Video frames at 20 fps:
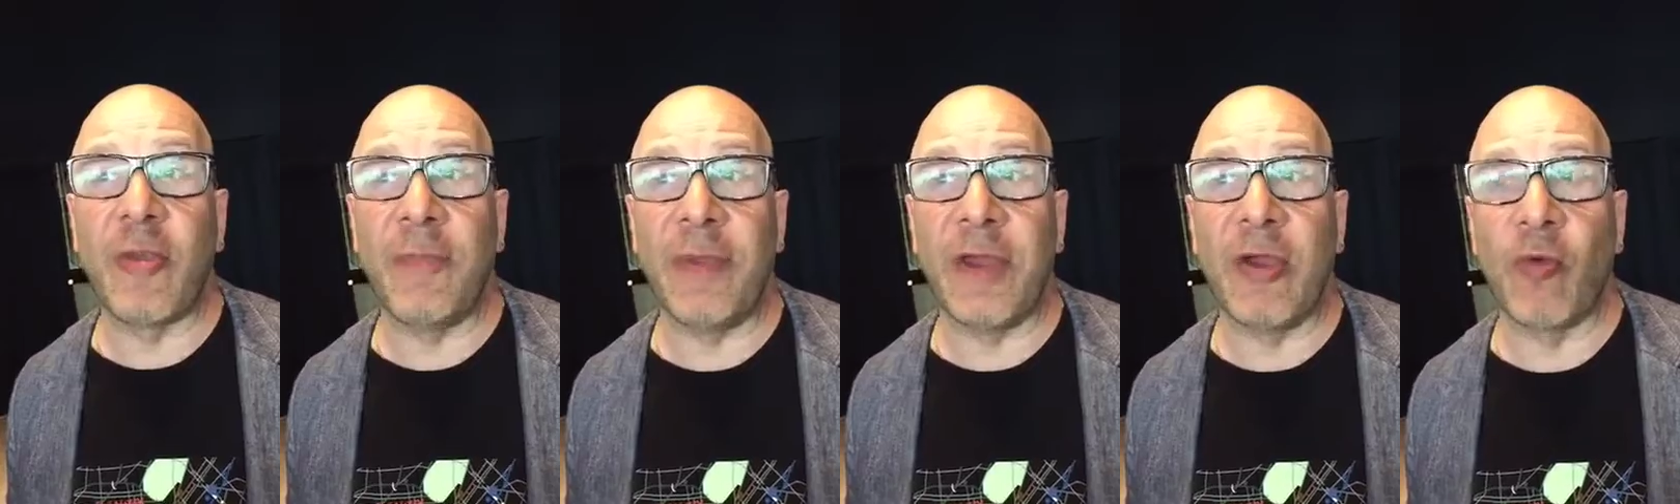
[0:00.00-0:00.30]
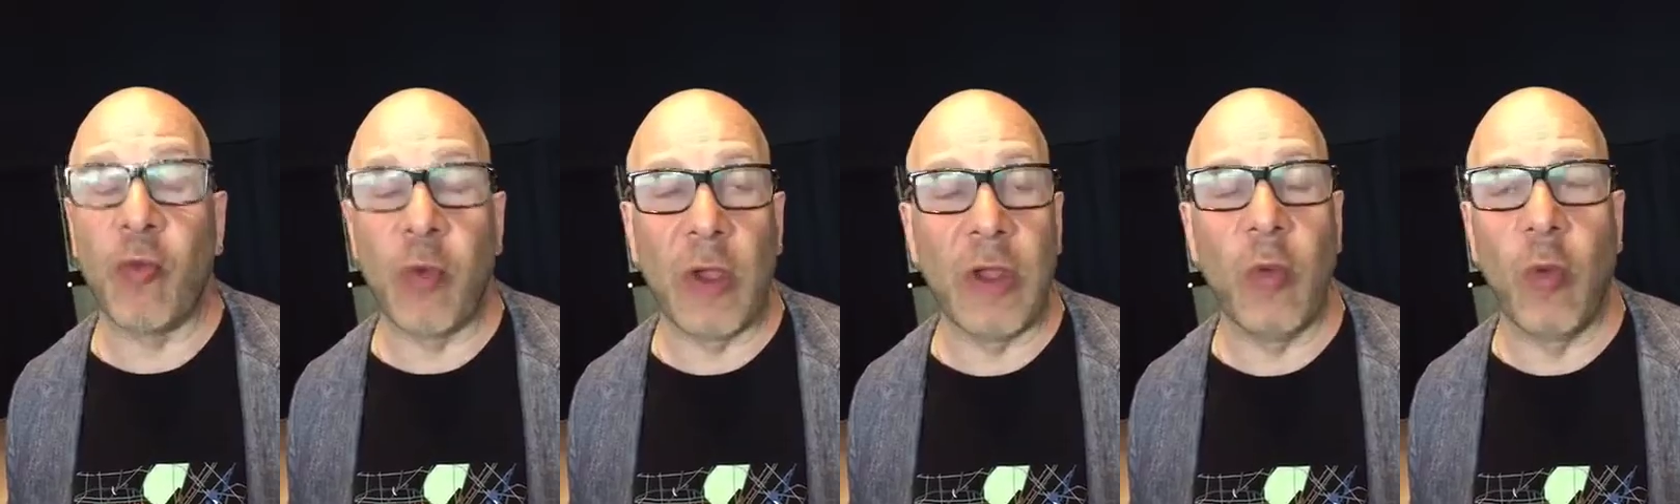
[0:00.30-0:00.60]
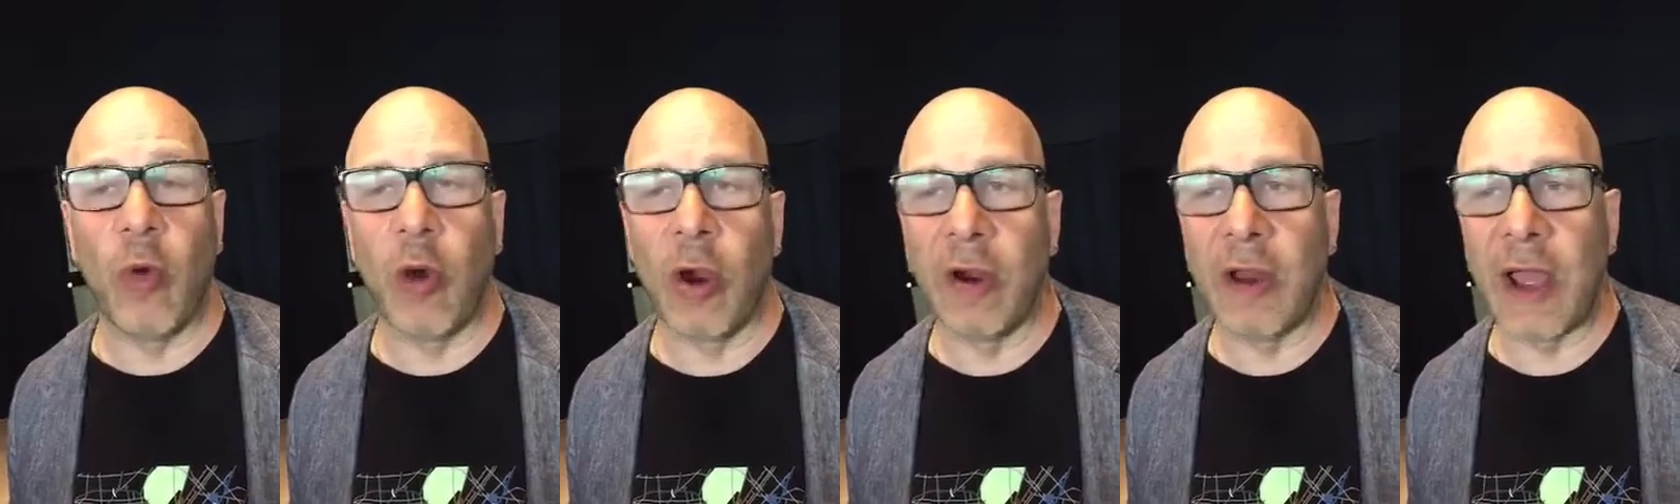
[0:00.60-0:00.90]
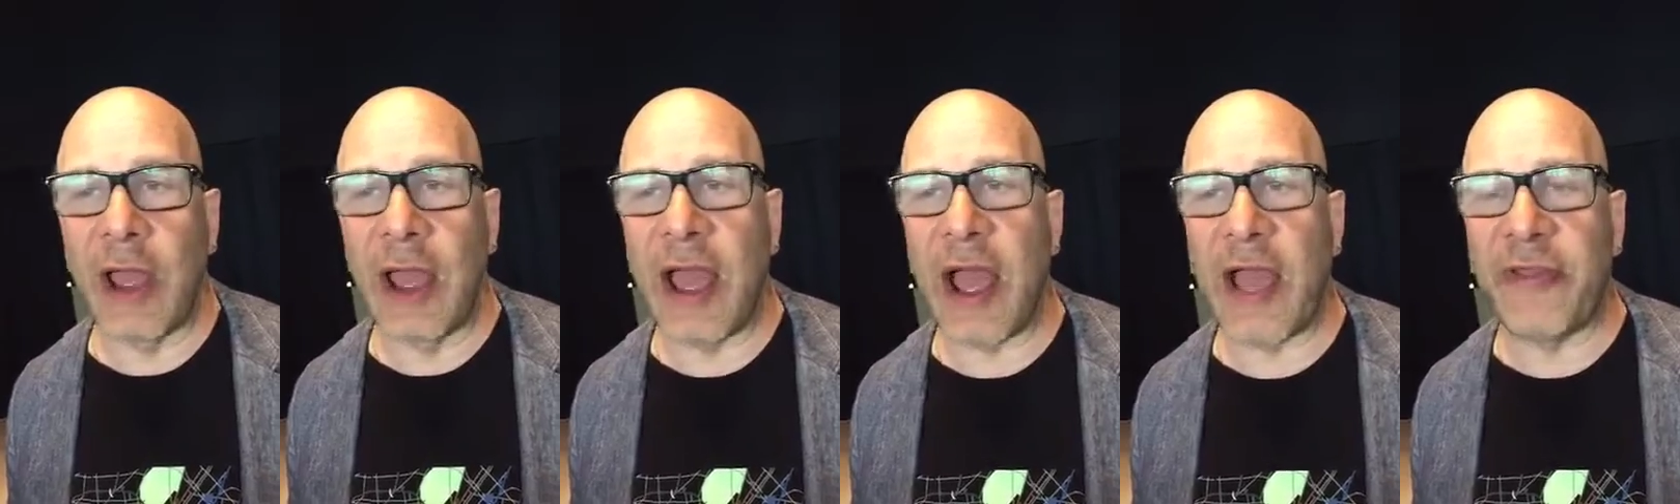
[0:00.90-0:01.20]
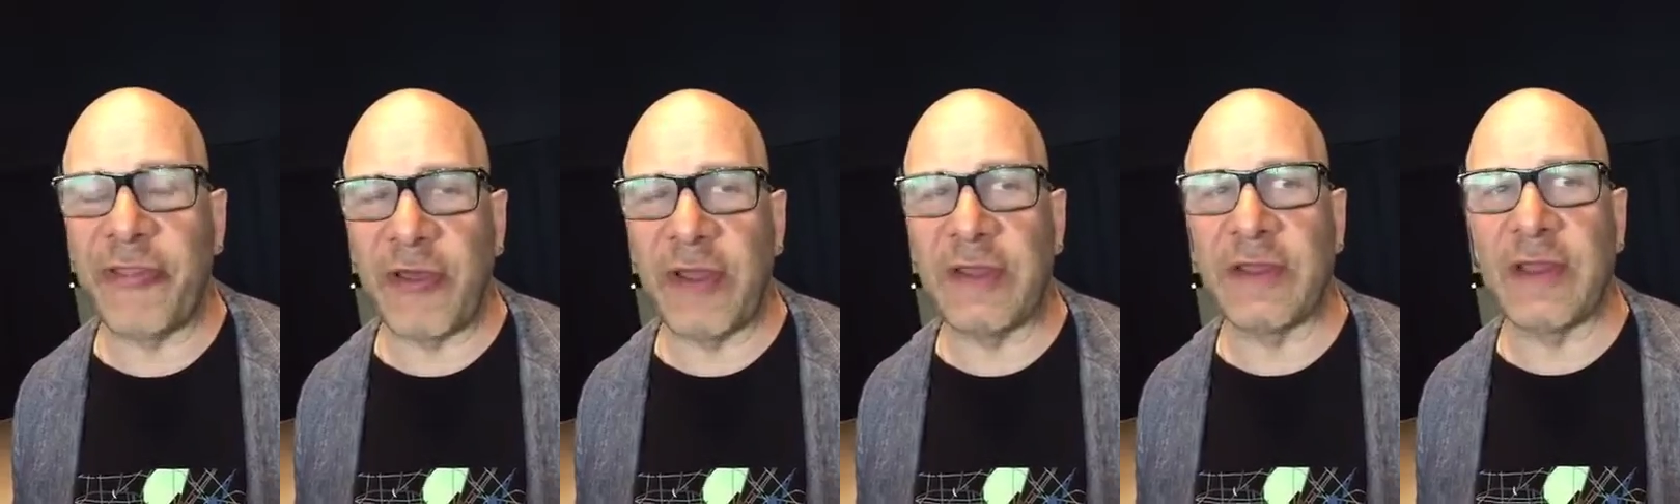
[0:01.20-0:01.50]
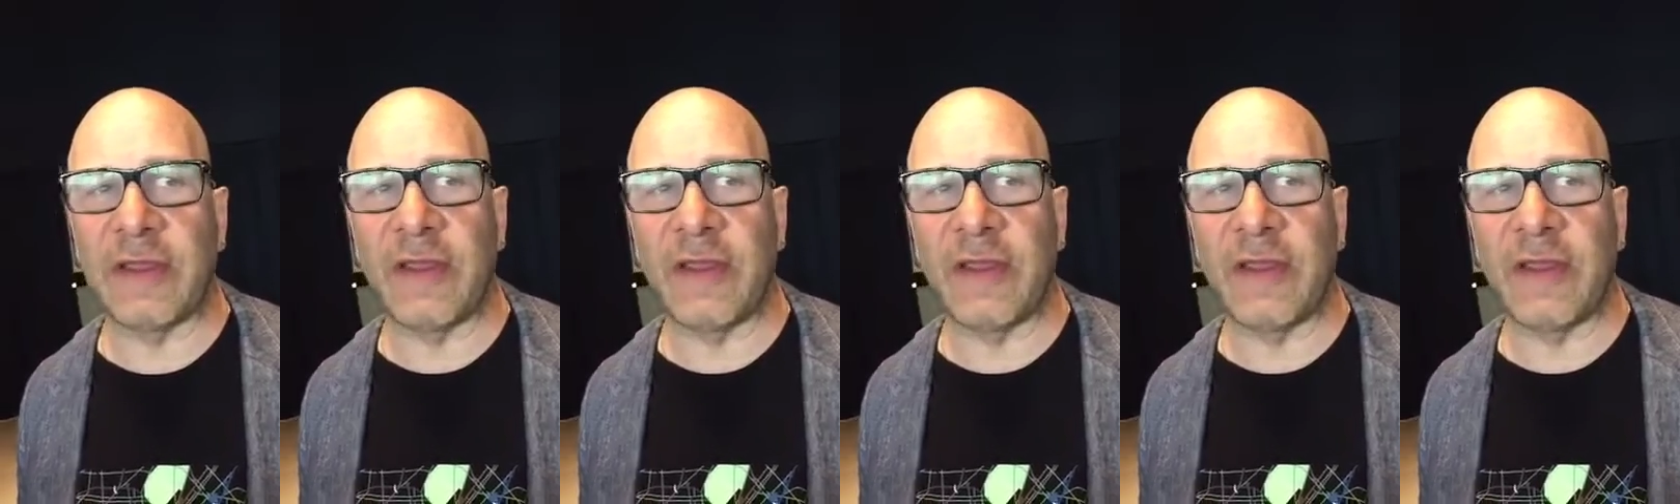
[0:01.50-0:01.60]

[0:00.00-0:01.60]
it could be a real war. I, I think